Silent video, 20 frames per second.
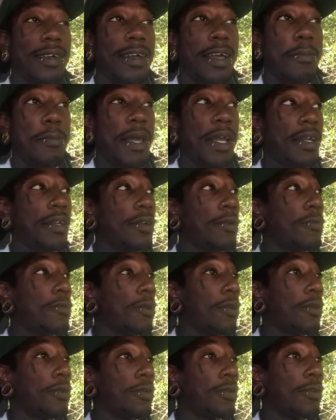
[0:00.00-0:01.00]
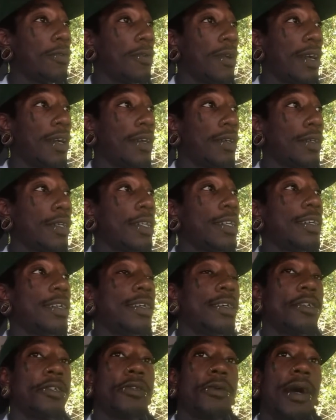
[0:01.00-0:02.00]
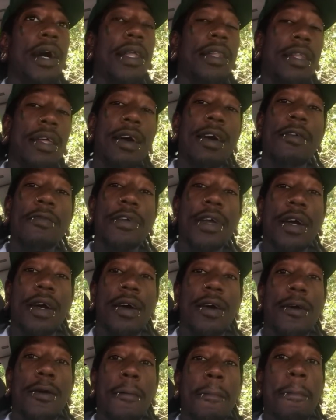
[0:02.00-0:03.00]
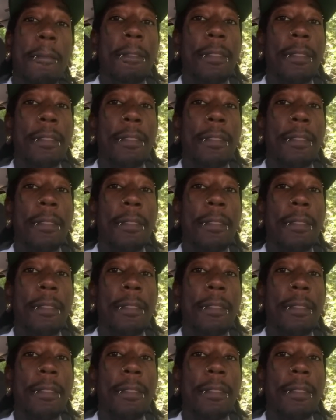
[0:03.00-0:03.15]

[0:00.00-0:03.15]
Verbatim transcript: and making the world go round. So I love y'all.